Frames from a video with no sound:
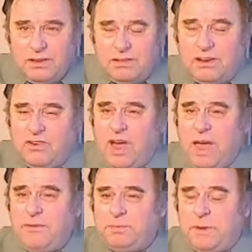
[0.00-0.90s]
The
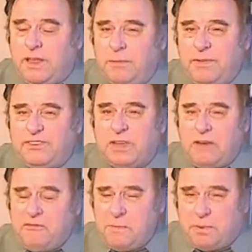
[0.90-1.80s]
crime has become
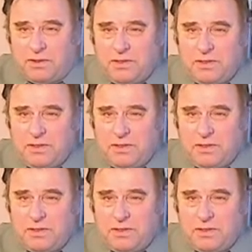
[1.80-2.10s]
insufferable,